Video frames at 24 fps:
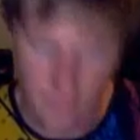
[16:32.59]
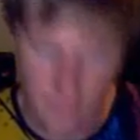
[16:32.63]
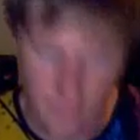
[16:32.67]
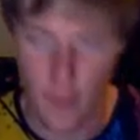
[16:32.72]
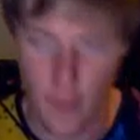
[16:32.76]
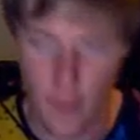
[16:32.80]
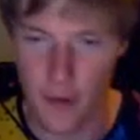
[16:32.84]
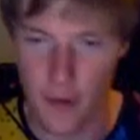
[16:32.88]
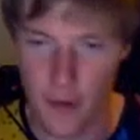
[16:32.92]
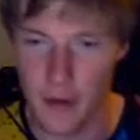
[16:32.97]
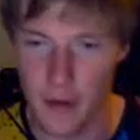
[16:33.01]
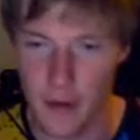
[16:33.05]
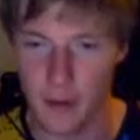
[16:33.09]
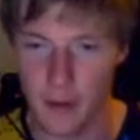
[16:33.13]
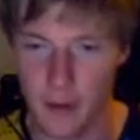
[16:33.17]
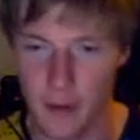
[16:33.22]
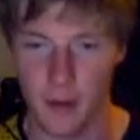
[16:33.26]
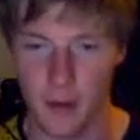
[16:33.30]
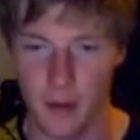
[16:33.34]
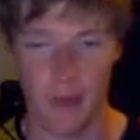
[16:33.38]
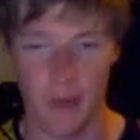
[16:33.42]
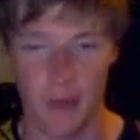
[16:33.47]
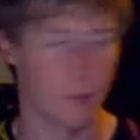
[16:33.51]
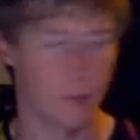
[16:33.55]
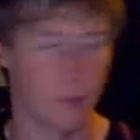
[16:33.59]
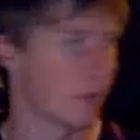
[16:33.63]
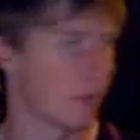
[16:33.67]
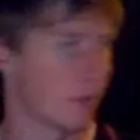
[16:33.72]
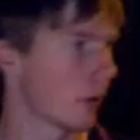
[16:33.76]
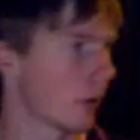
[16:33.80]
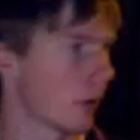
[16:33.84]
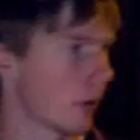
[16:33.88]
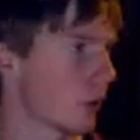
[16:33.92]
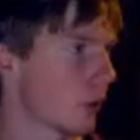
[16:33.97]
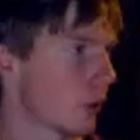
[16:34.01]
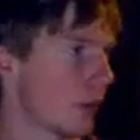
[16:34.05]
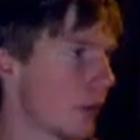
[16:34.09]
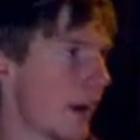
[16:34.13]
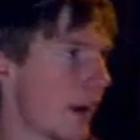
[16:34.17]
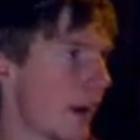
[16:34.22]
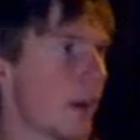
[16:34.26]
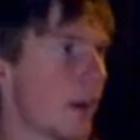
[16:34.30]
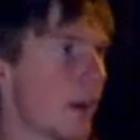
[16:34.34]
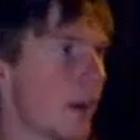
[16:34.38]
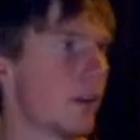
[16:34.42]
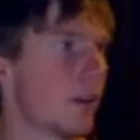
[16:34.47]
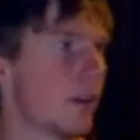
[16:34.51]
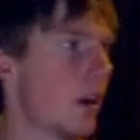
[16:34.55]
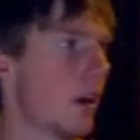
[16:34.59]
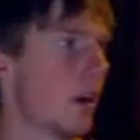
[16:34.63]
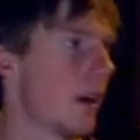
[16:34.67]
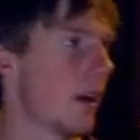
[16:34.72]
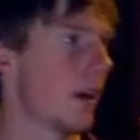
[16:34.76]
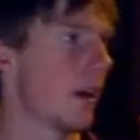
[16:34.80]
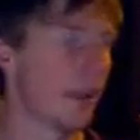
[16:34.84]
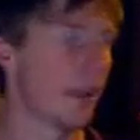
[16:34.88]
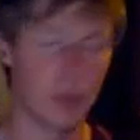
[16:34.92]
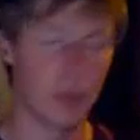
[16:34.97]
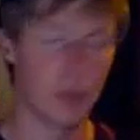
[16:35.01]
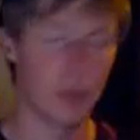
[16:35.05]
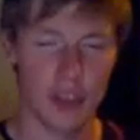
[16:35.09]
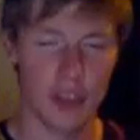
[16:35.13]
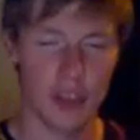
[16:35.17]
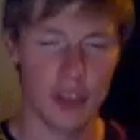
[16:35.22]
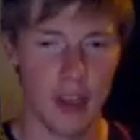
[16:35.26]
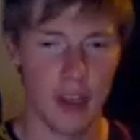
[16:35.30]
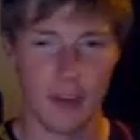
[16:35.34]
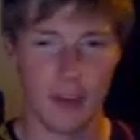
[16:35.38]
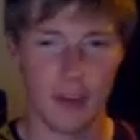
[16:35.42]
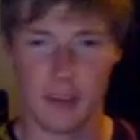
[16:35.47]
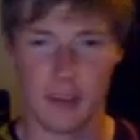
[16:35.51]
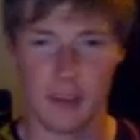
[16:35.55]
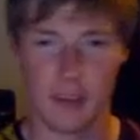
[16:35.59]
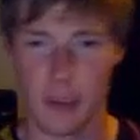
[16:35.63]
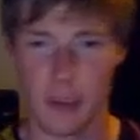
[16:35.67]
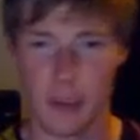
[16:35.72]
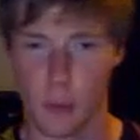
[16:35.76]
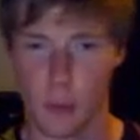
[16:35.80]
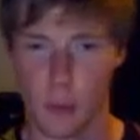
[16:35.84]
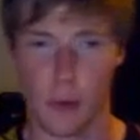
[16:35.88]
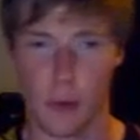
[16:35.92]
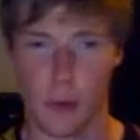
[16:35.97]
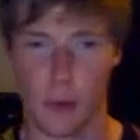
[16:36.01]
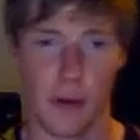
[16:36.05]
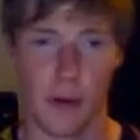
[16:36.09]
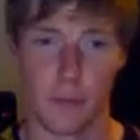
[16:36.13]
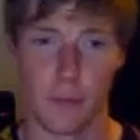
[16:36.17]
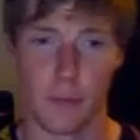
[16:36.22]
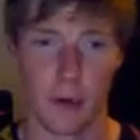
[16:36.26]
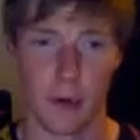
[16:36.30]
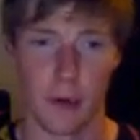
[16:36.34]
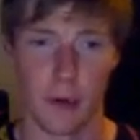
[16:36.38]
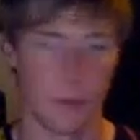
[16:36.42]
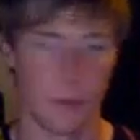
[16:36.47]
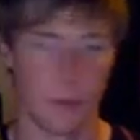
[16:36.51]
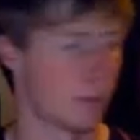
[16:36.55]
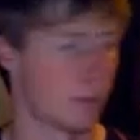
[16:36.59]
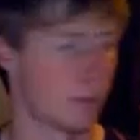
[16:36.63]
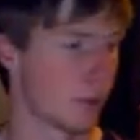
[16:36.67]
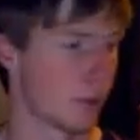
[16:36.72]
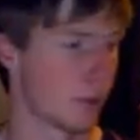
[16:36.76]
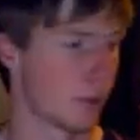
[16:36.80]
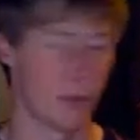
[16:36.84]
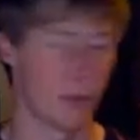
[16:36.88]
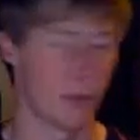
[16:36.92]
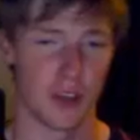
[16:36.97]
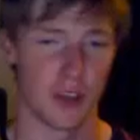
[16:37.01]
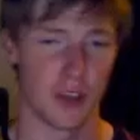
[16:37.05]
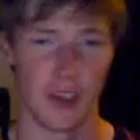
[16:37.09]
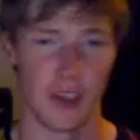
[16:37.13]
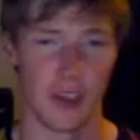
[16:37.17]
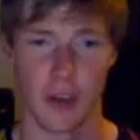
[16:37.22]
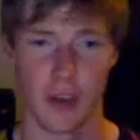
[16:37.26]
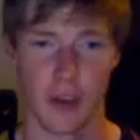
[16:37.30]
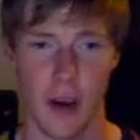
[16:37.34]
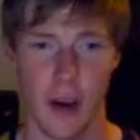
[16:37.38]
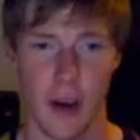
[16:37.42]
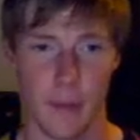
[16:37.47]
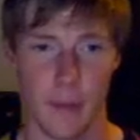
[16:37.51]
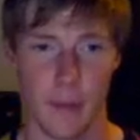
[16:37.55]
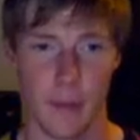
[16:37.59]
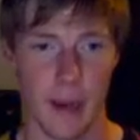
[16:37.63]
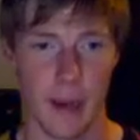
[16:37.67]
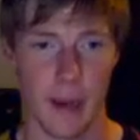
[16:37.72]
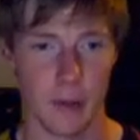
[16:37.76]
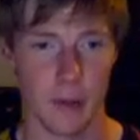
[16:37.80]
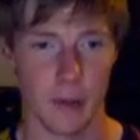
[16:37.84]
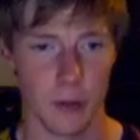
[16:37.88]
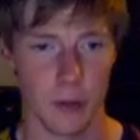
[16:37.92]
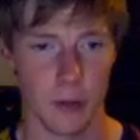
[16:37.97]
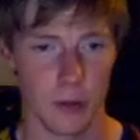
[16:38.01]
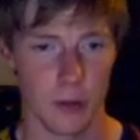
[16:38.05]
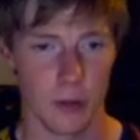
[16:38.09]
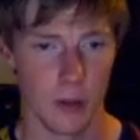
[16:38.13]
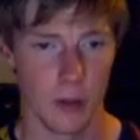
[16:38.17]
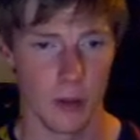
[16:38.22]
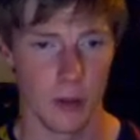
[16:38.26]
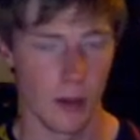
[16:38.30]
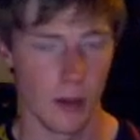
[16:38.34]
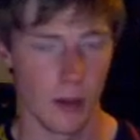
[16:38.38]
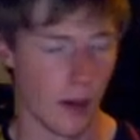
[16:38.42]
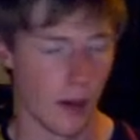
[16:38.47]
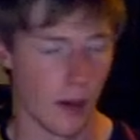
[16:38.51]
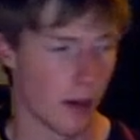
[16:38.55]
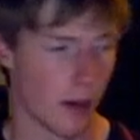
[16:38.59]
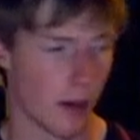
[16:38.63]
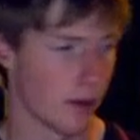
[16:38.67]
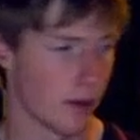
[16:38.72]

Number 30, the crowd, they were chanting for Daniel Bryan throughout pretty much the entire match.